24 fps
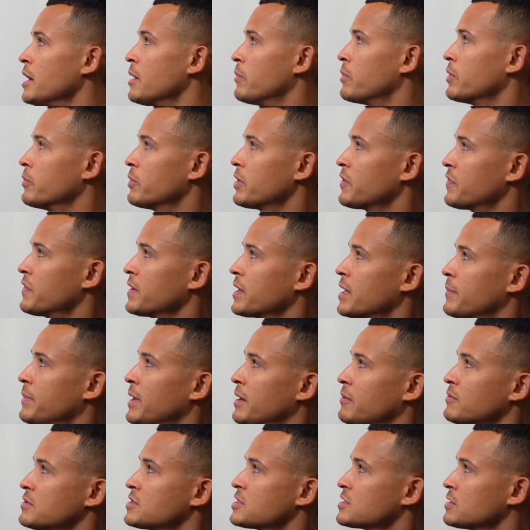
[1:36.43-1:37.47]
We want to think
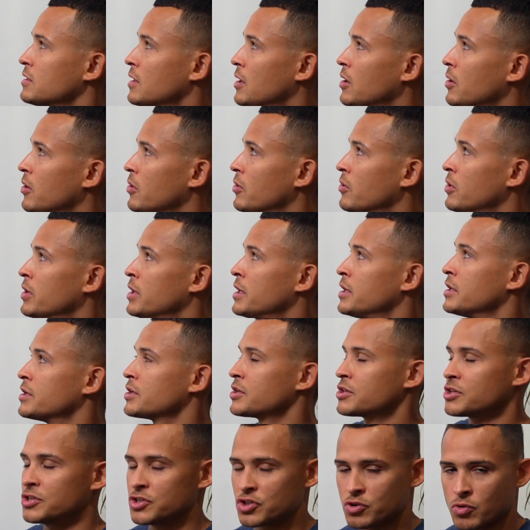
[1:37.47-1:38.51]
about slow,
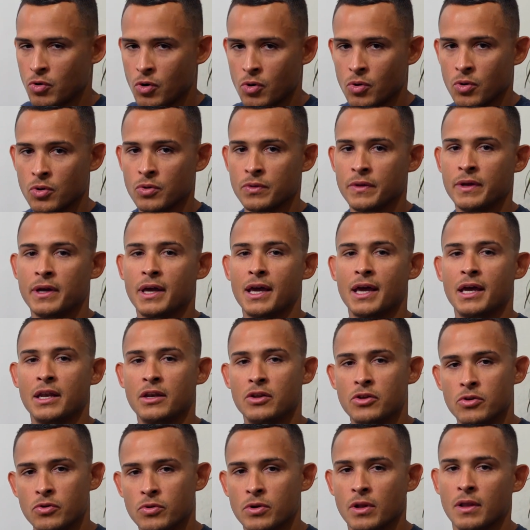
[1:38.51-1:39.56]
controlled,
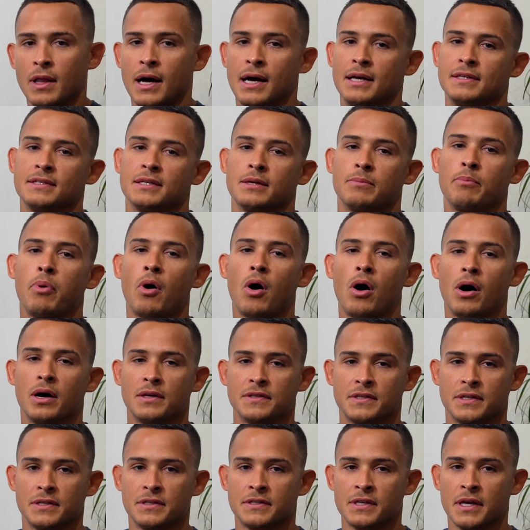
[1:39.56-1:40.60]
and utilizing
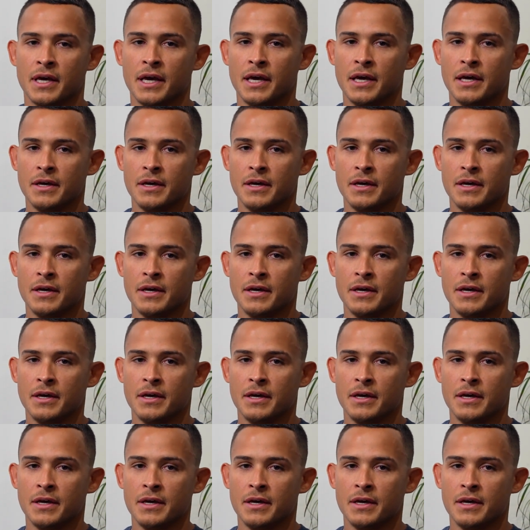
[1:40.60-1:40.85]
pauses.